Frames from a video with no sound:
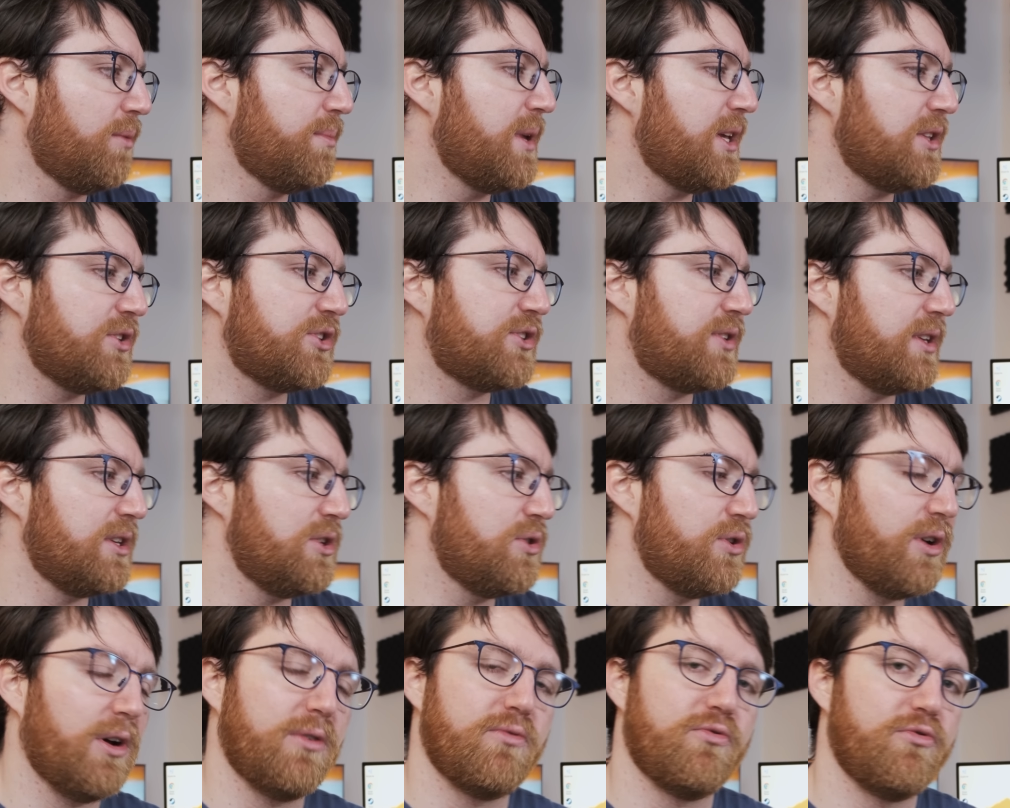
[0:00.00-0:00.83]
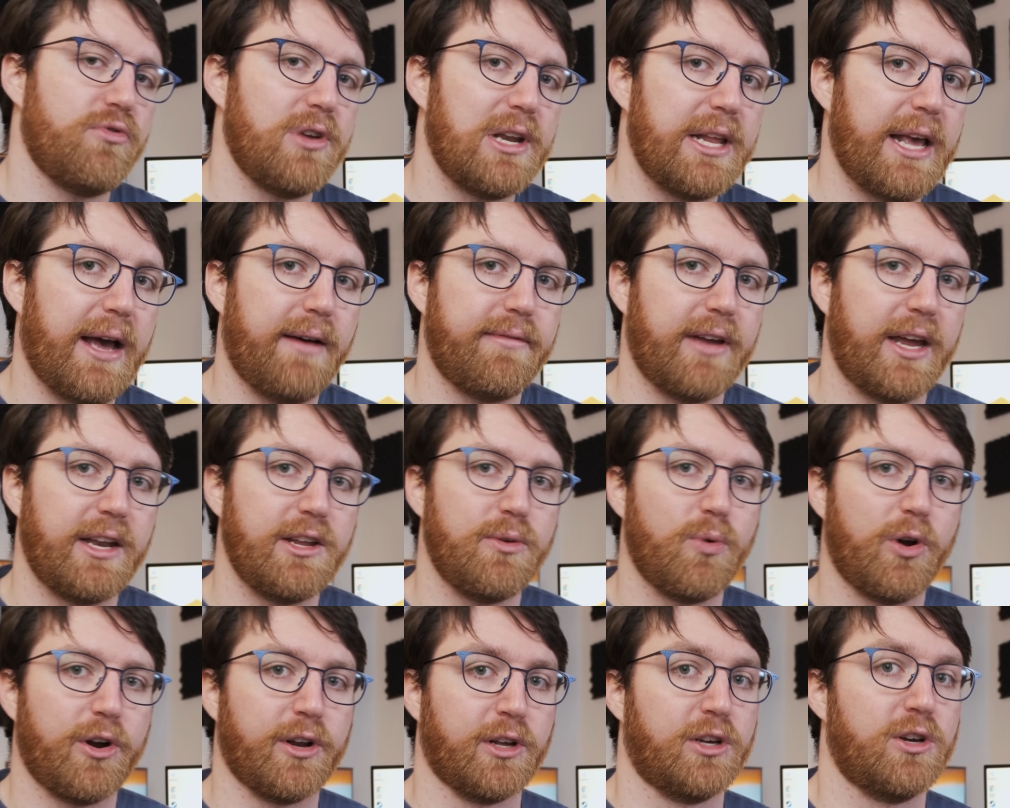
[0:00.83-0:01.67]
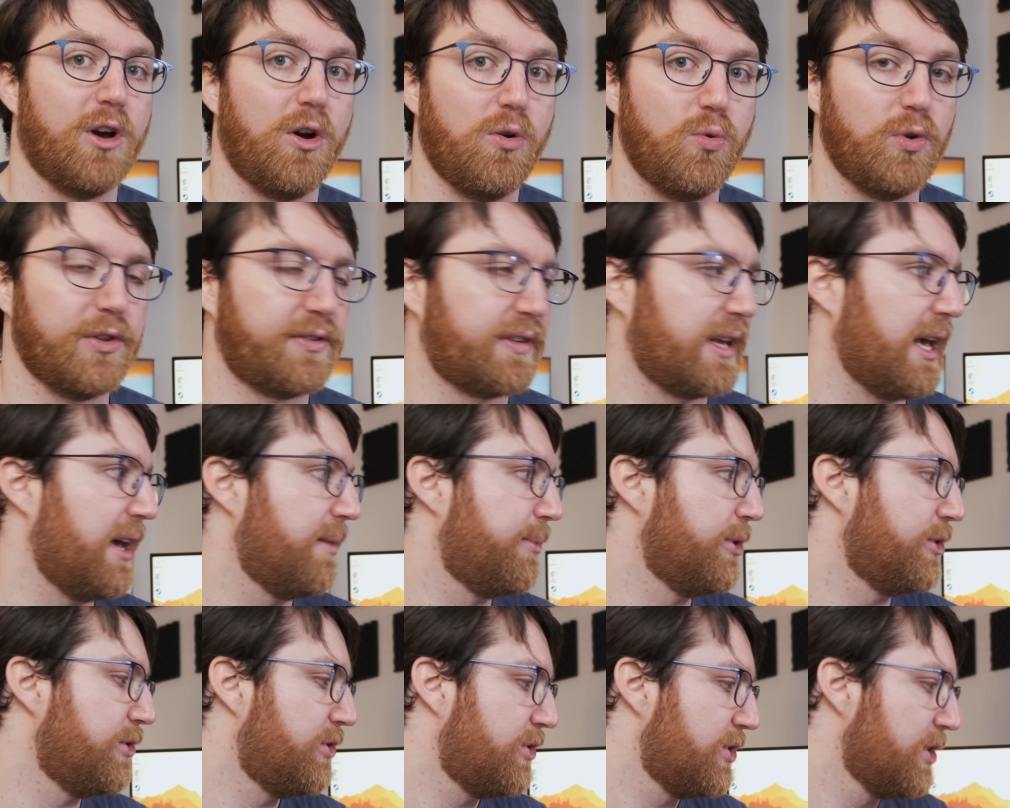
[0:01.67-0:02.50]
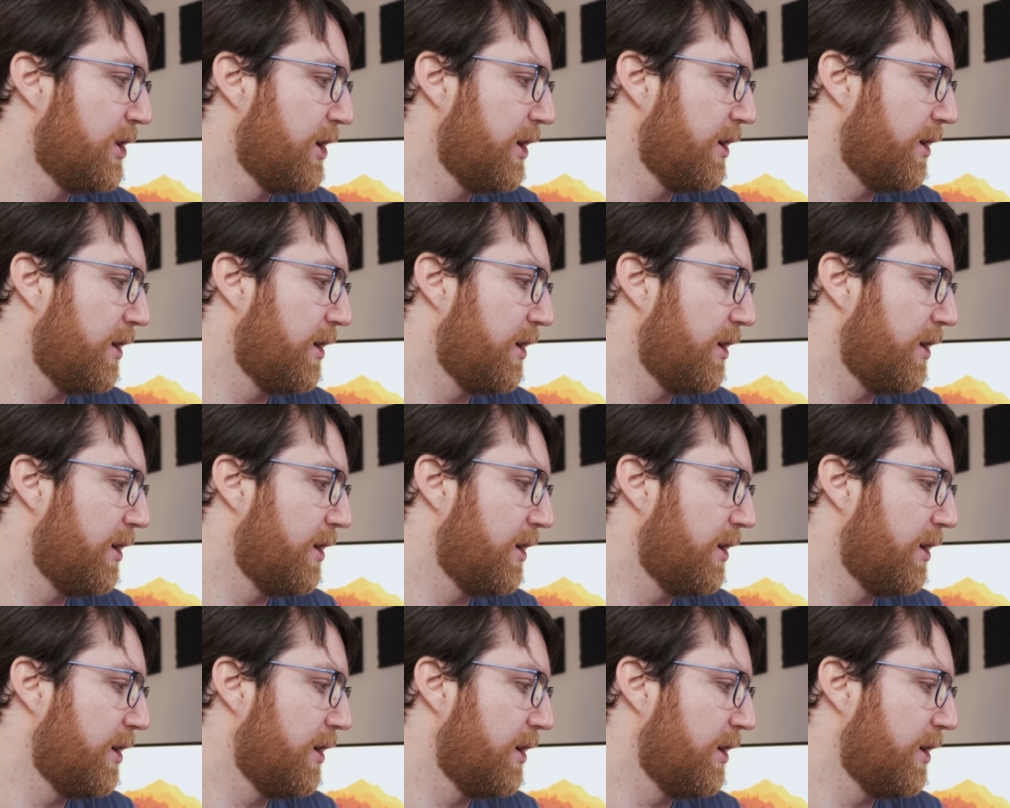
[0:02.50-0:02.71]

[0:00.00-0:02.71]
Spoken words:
means that you don't really have anywhere to go with cables.